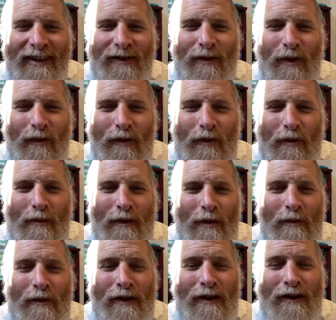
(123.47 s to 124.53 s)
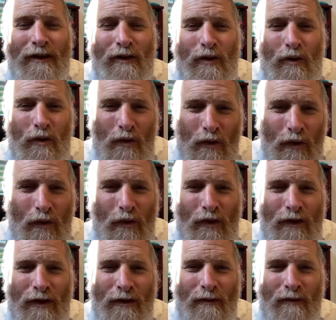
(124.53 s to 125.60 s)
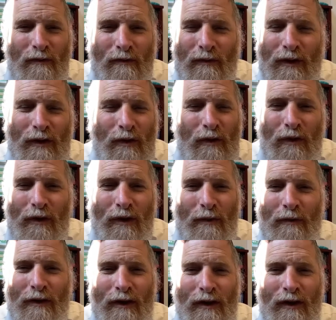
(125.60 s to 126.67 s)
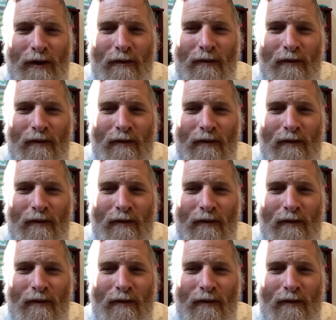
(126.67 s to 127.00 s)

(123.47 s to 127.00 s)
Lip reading: We have to remember that in truth, it's all up to Hashem.